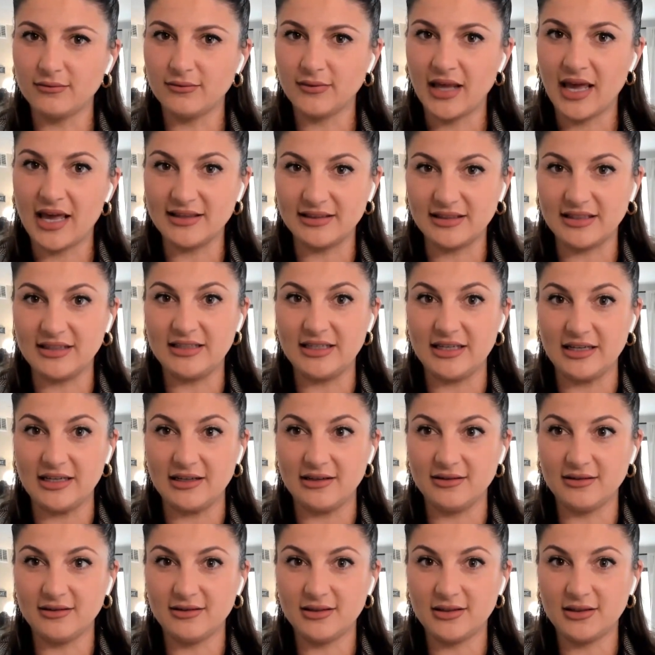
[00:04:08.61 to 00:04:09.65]

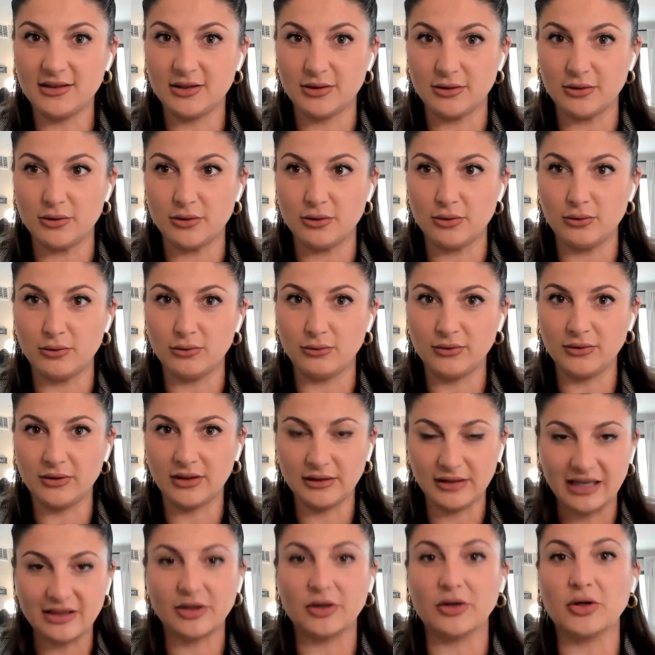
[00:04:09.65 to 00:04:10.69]
hesitant to
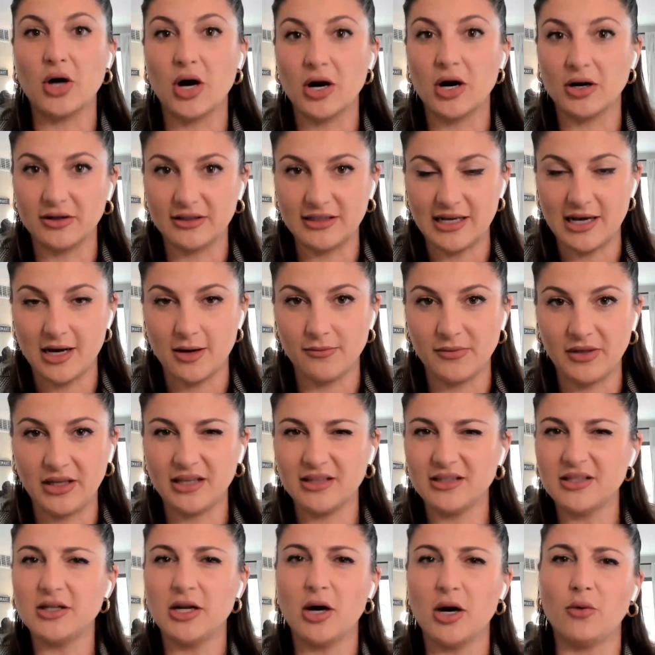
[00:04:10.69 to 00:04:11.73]
let their guard down
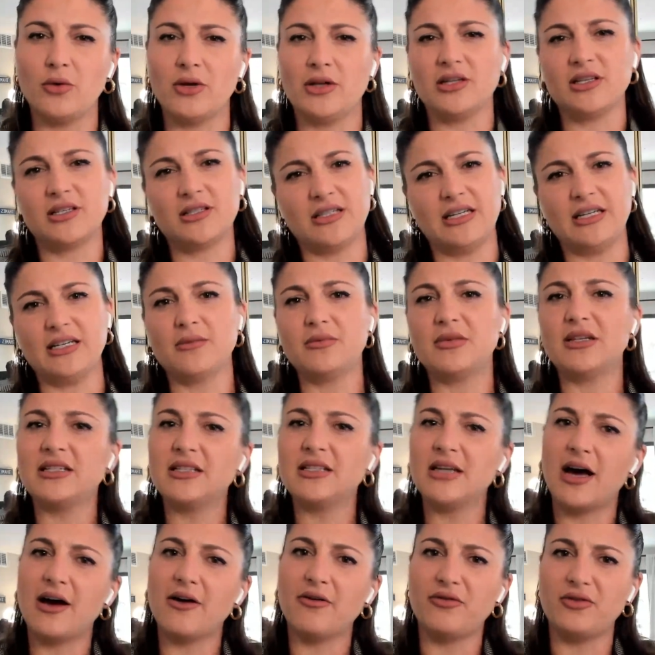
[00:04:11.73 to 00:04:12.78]
because, you know, we just need to be
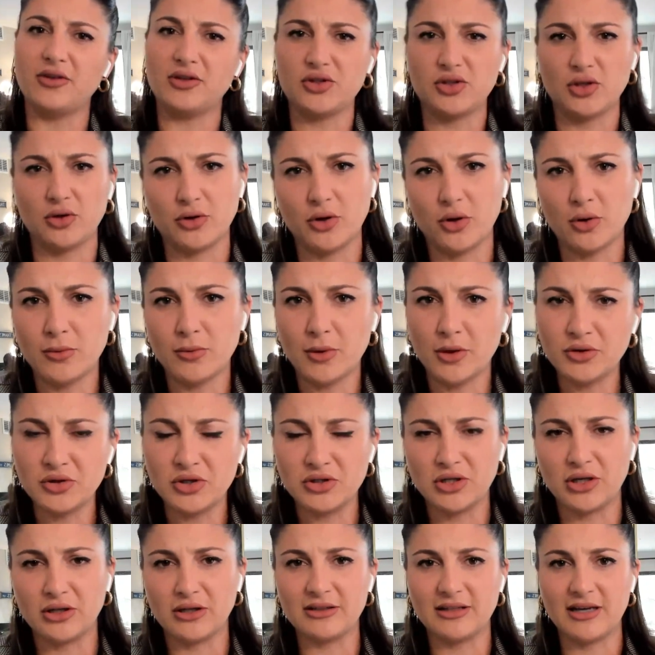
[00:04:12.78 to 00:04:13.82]
tough and show no
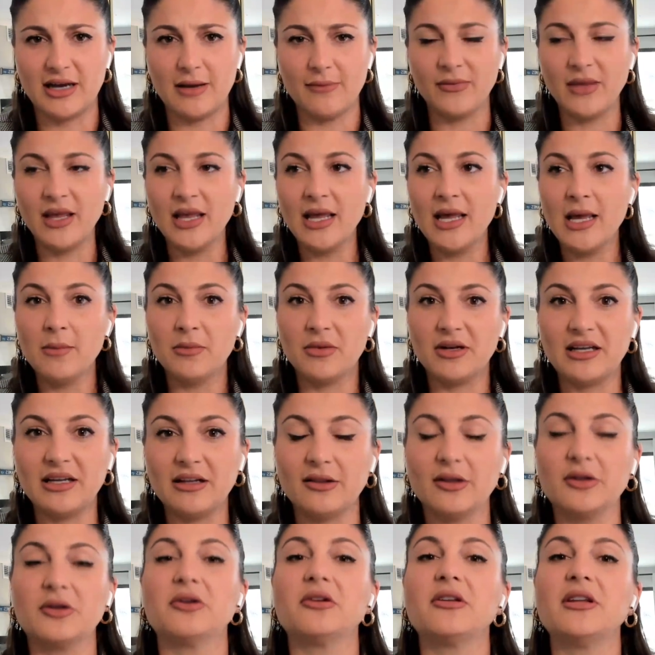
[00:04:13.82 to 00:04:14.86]
emotions all the time. But he
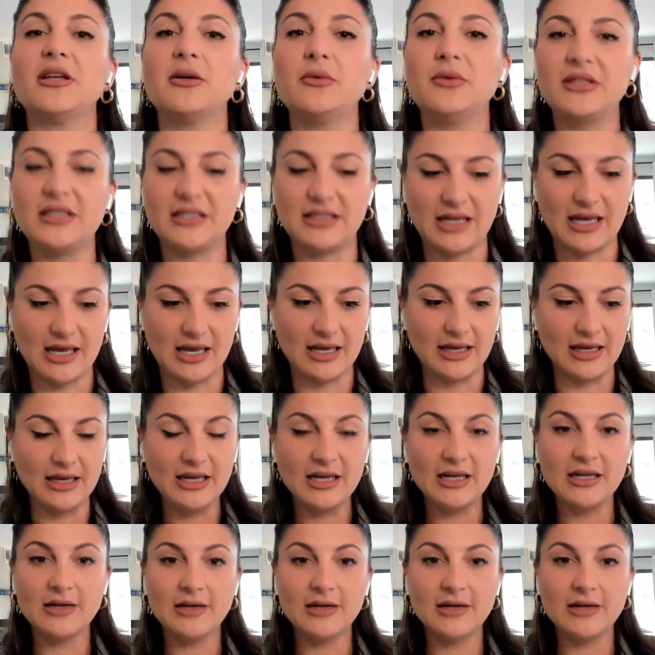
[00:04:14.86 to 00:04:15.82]
literally would say,